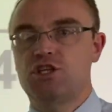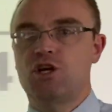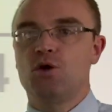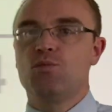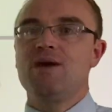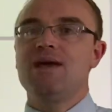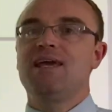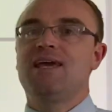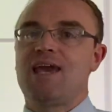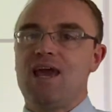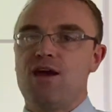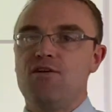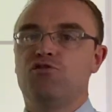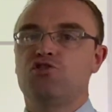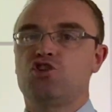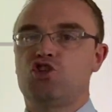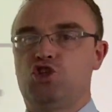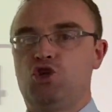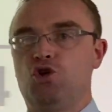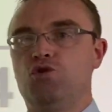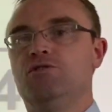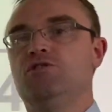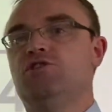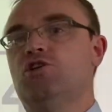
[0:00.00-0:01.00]
Can we give
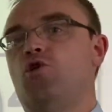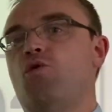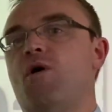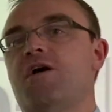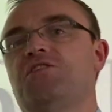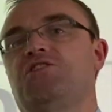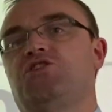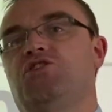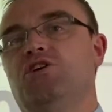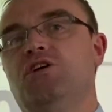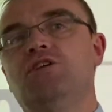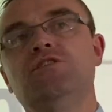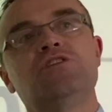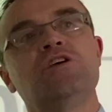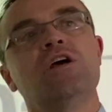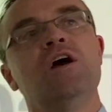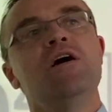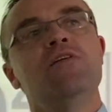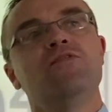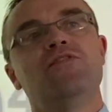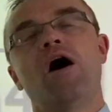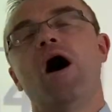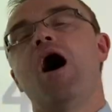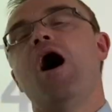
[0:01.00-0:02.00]
students questions
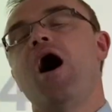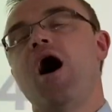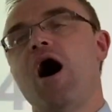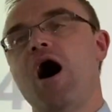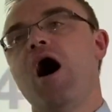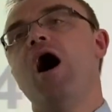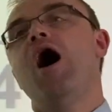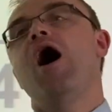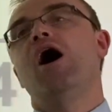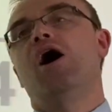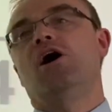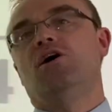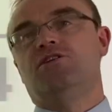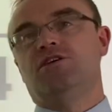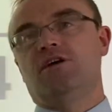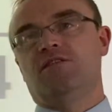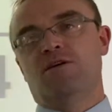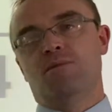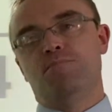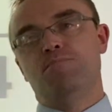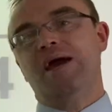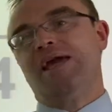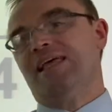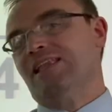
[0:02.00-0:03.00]
that are harder,
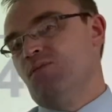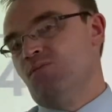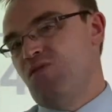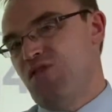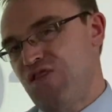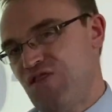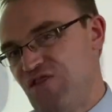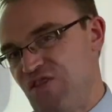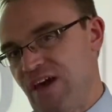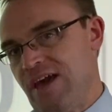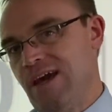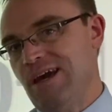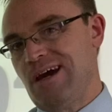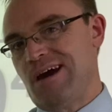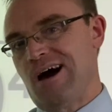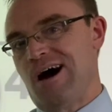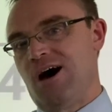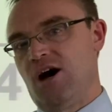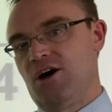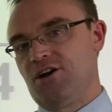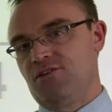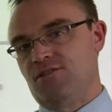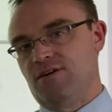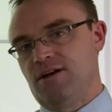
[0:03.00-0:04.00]
that make them think
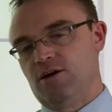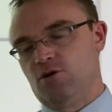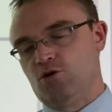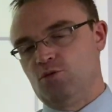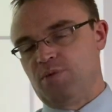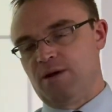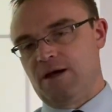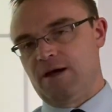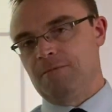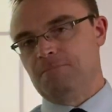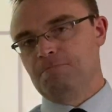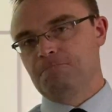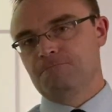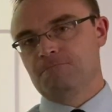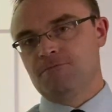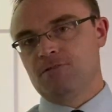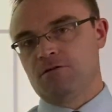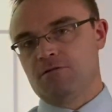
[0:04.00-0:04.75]
harder a little bit?